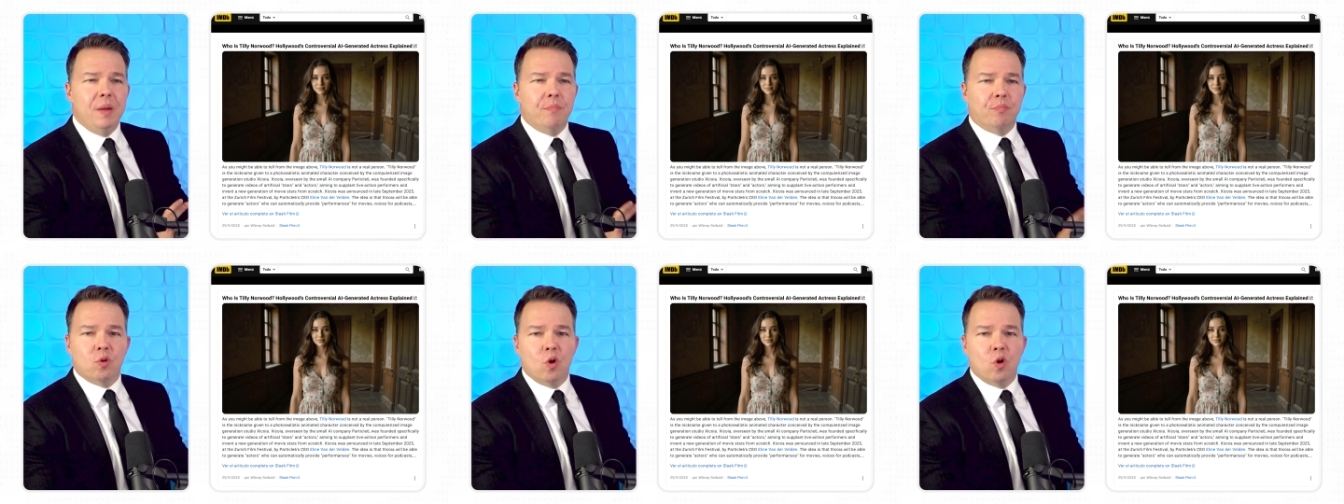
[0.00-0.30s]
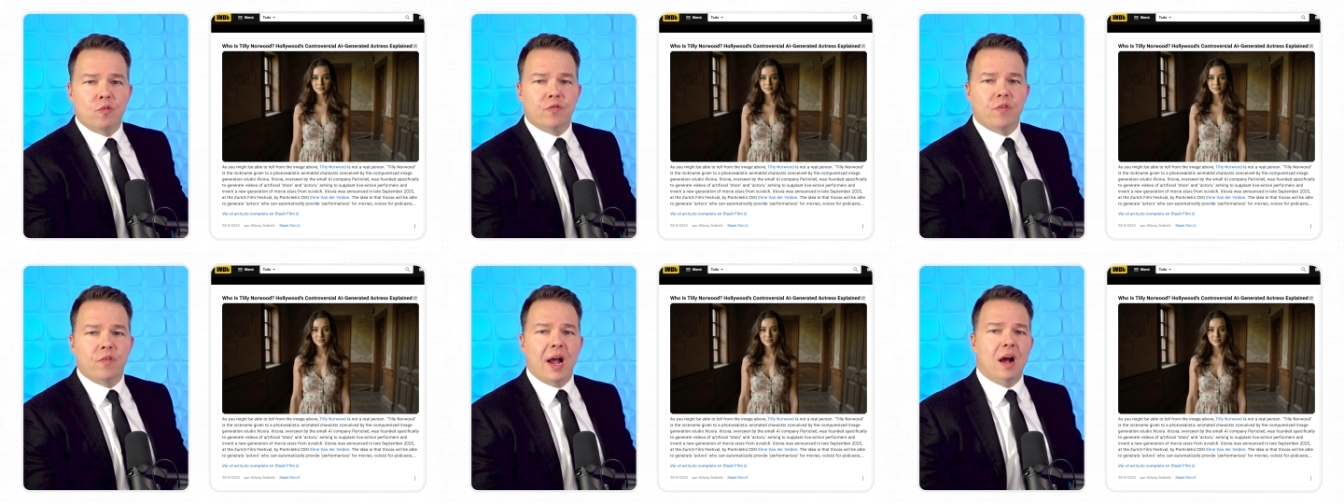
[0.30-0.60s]

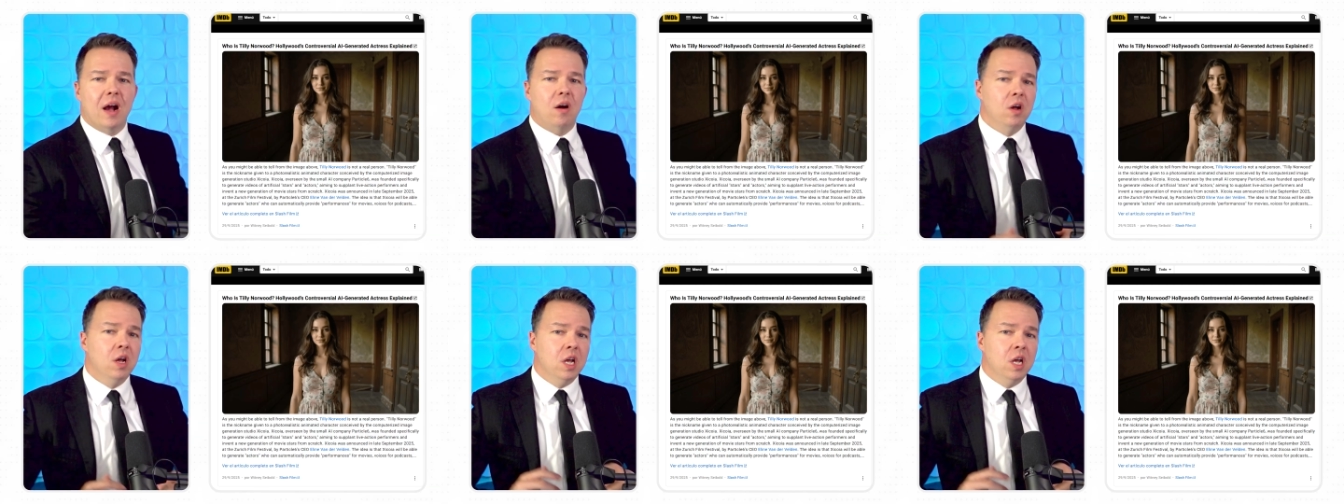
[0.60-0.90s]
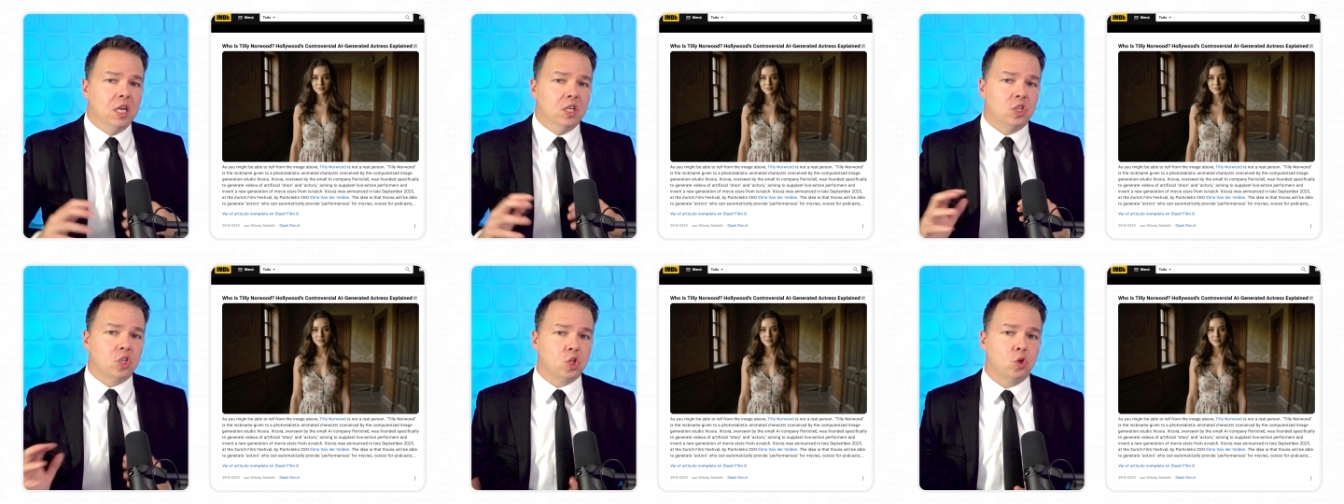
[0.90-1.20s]
profile
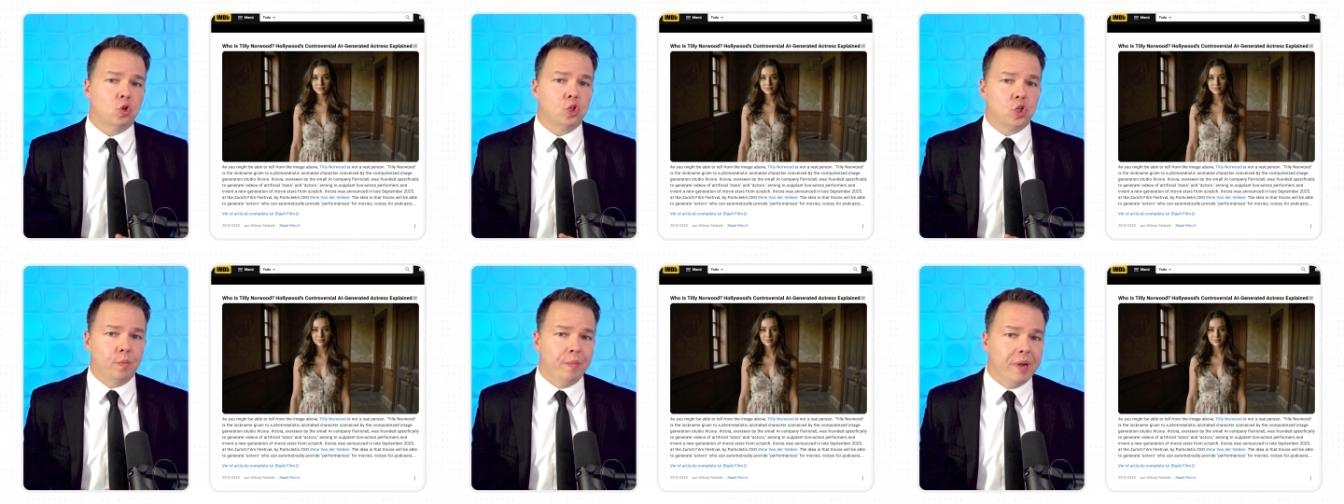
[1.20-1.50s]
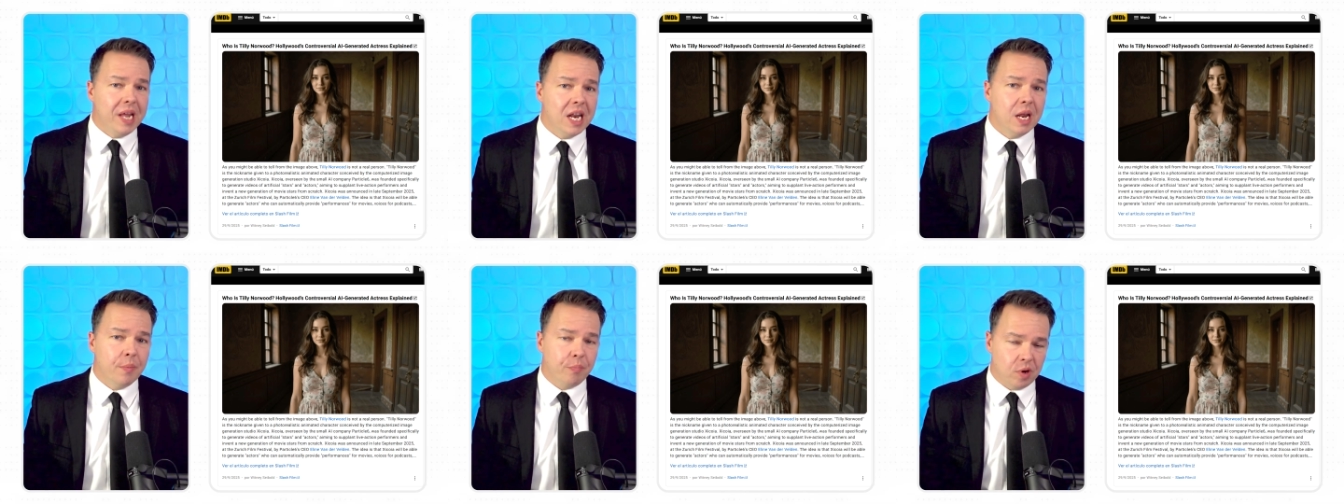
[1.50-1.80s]
and social
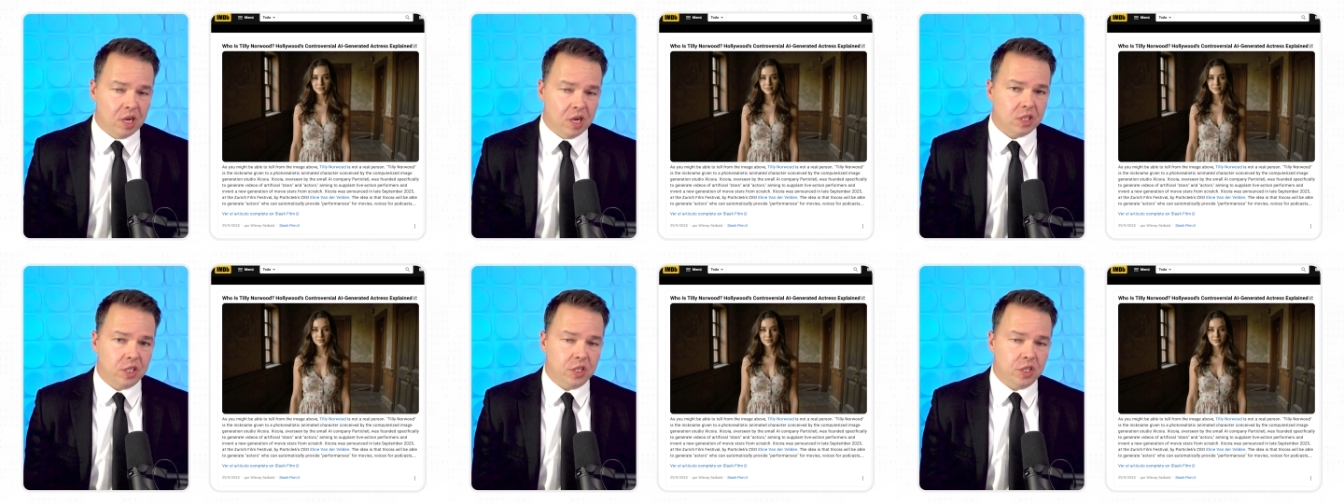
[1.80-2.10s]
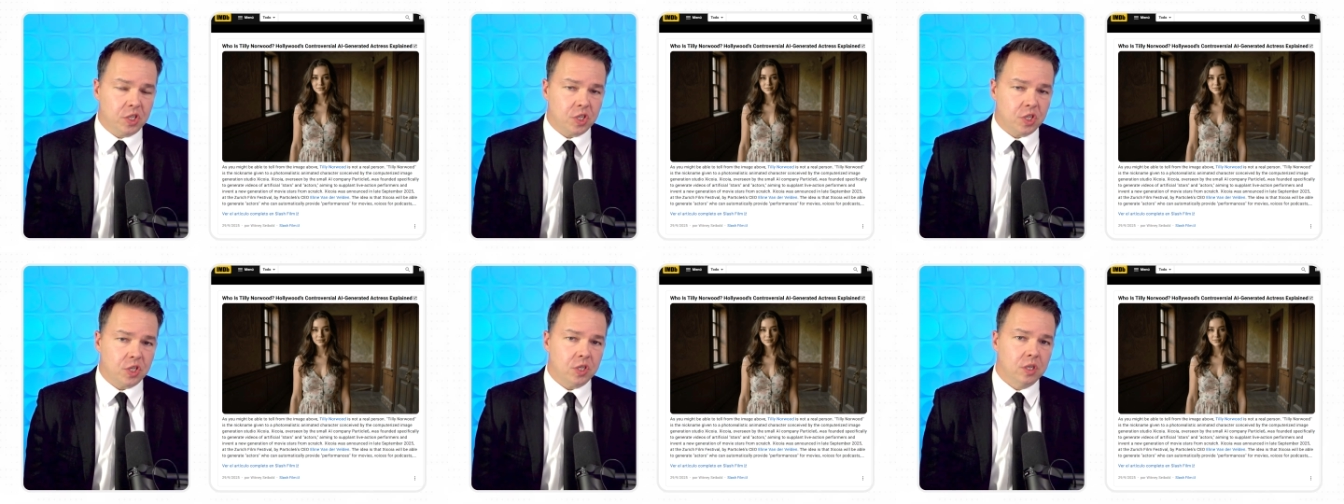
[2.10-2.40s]
media
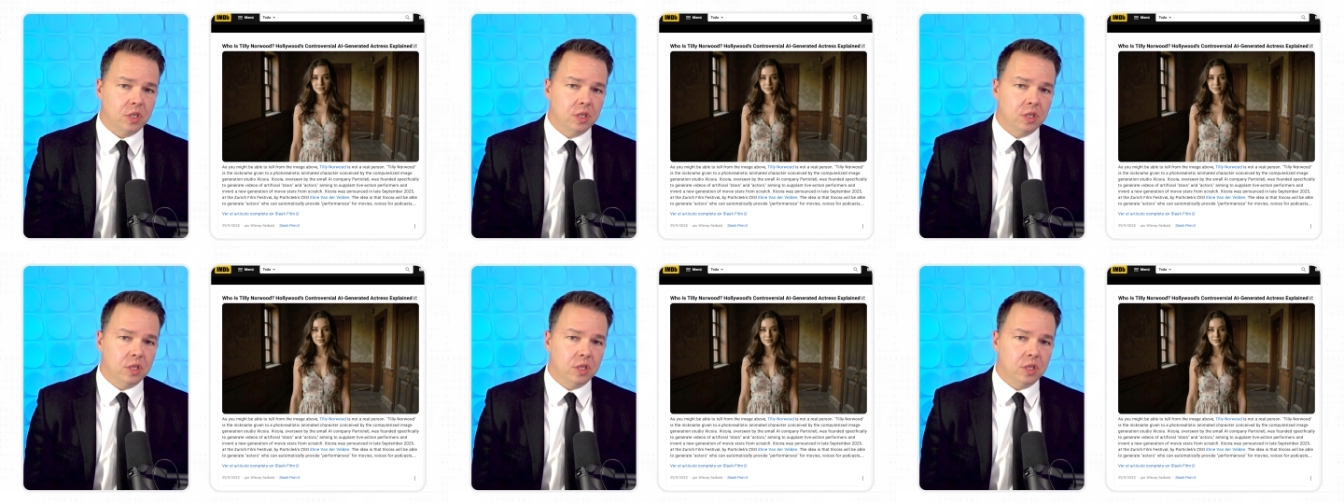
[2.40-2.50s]
presence.